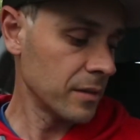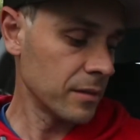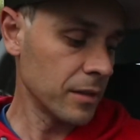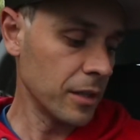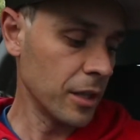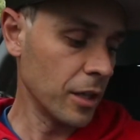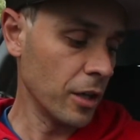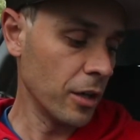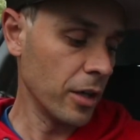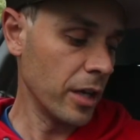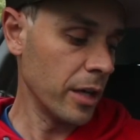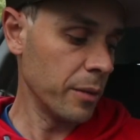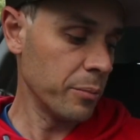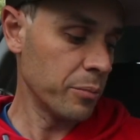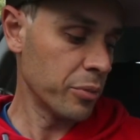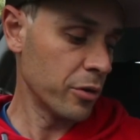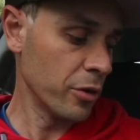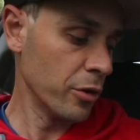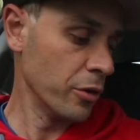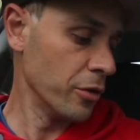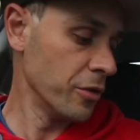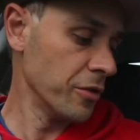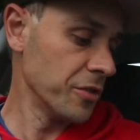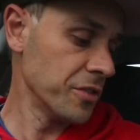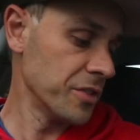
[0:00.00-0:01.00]
You know, it
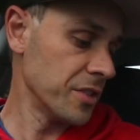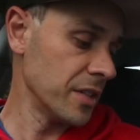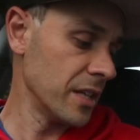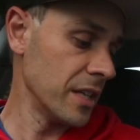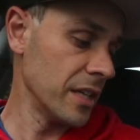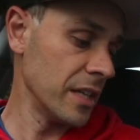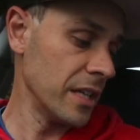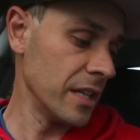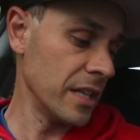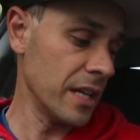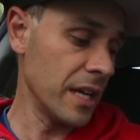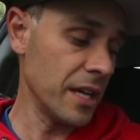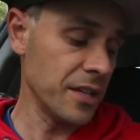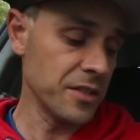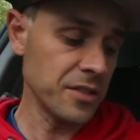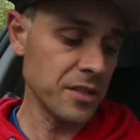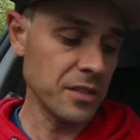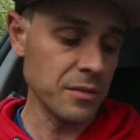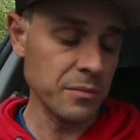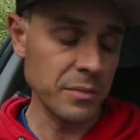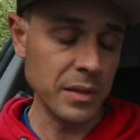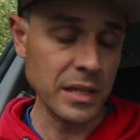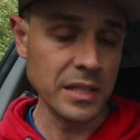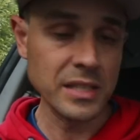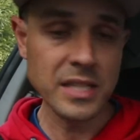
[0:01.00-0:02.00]
proves that it
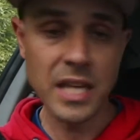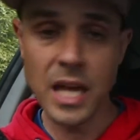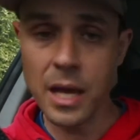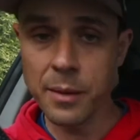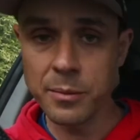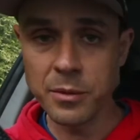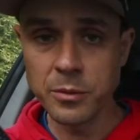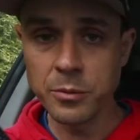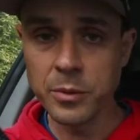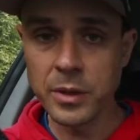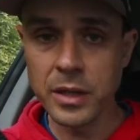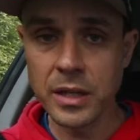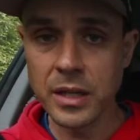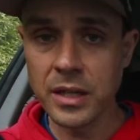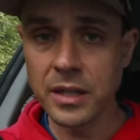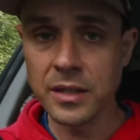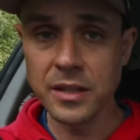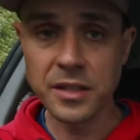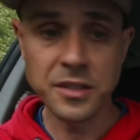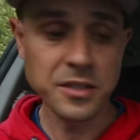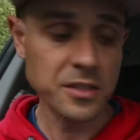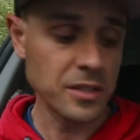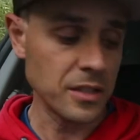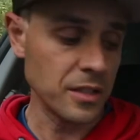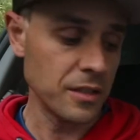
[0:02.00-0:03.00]
hasn't been tampered with.
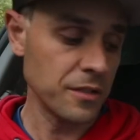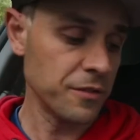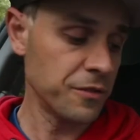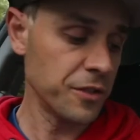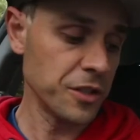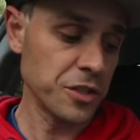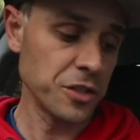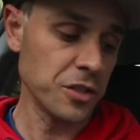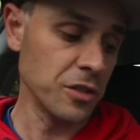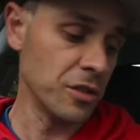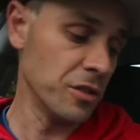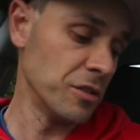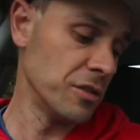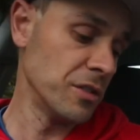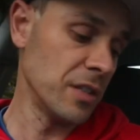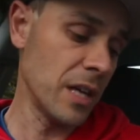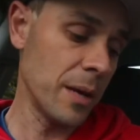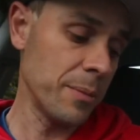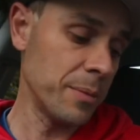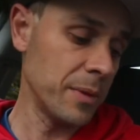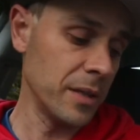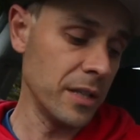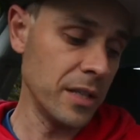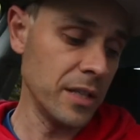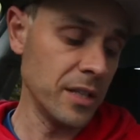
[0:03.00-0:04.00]
It's an official
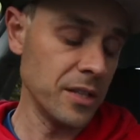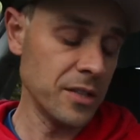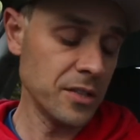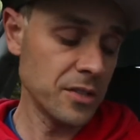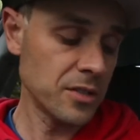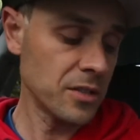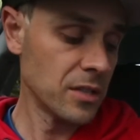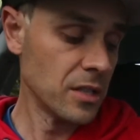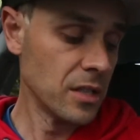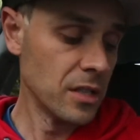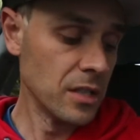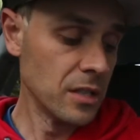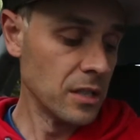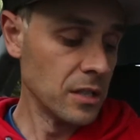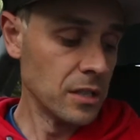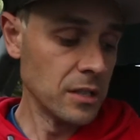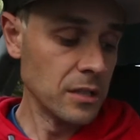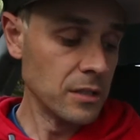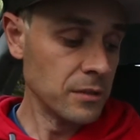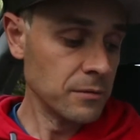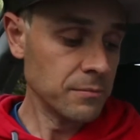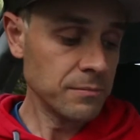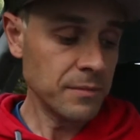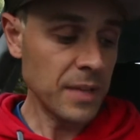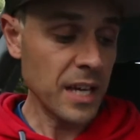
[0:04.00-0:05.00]
Japanese
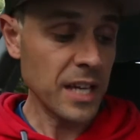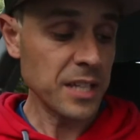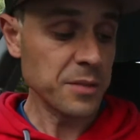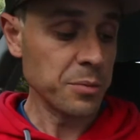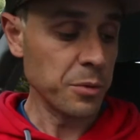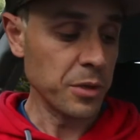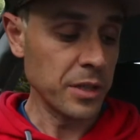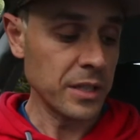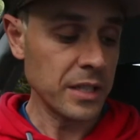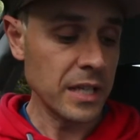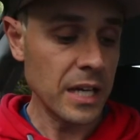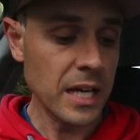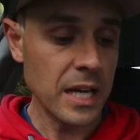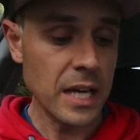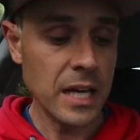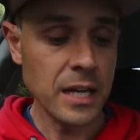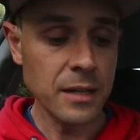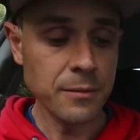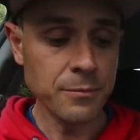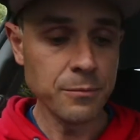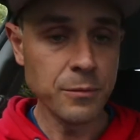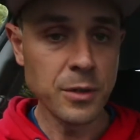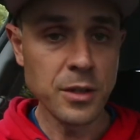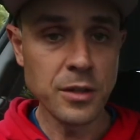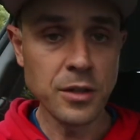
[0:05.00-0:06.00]
exported
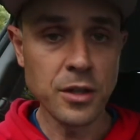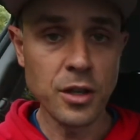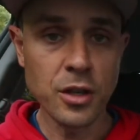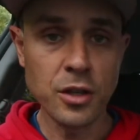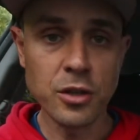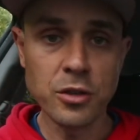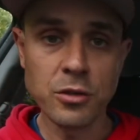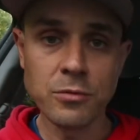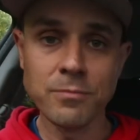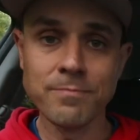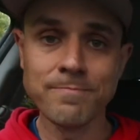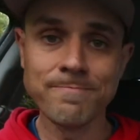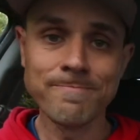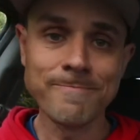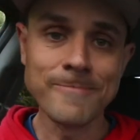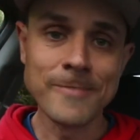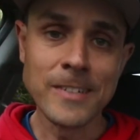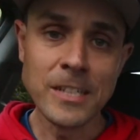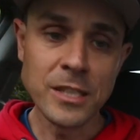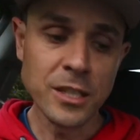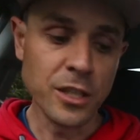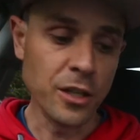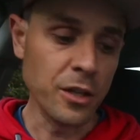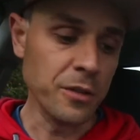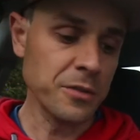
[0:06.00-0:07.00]
car with no,
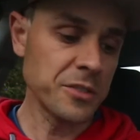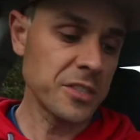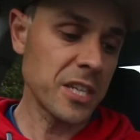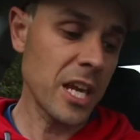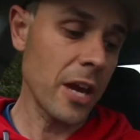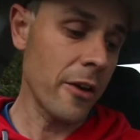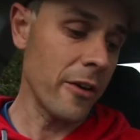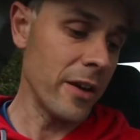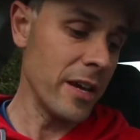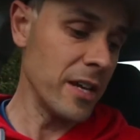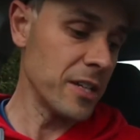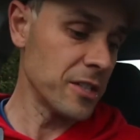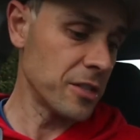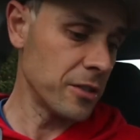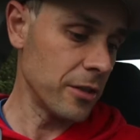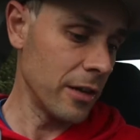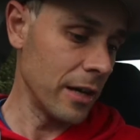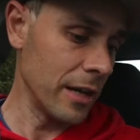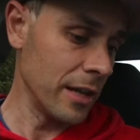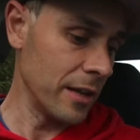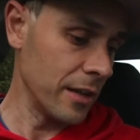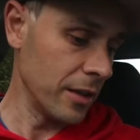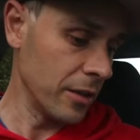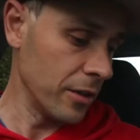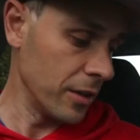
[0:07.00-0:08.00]
scary history or
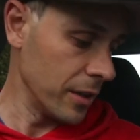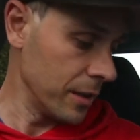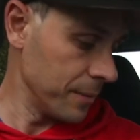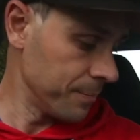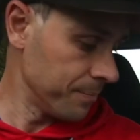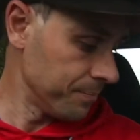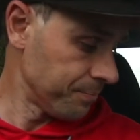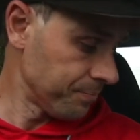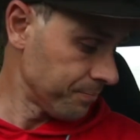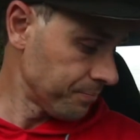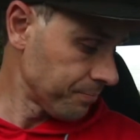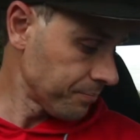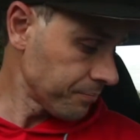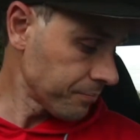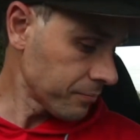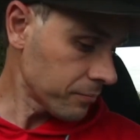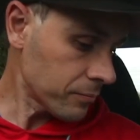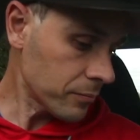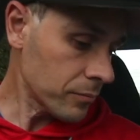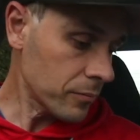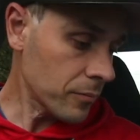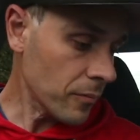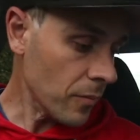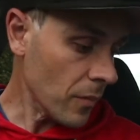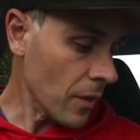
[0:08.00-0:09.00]
anything on it.
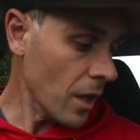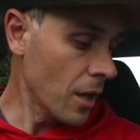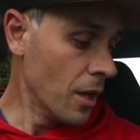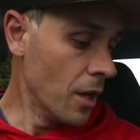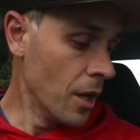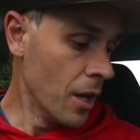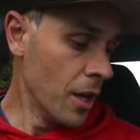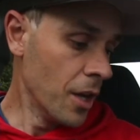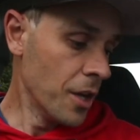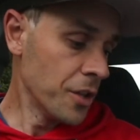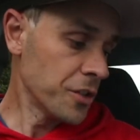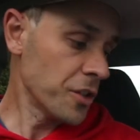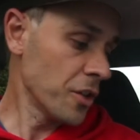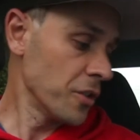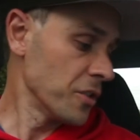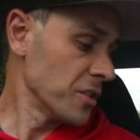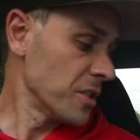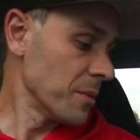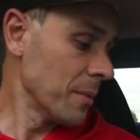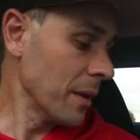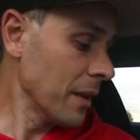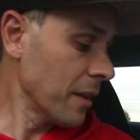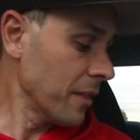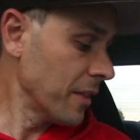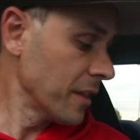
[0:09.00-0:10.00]
So
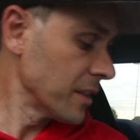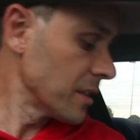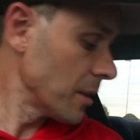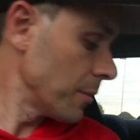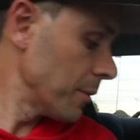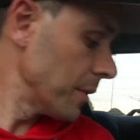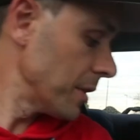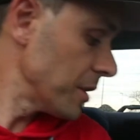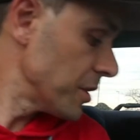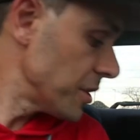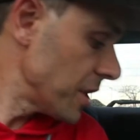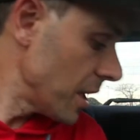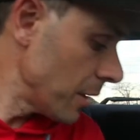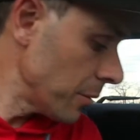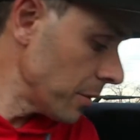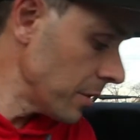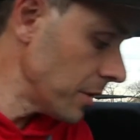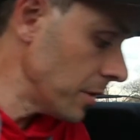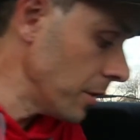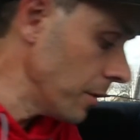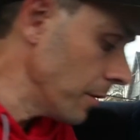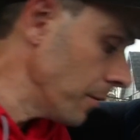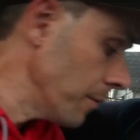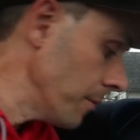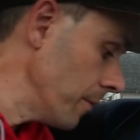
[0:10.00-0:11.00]
some other things I wanted to share with
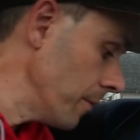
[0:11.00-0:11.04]
you.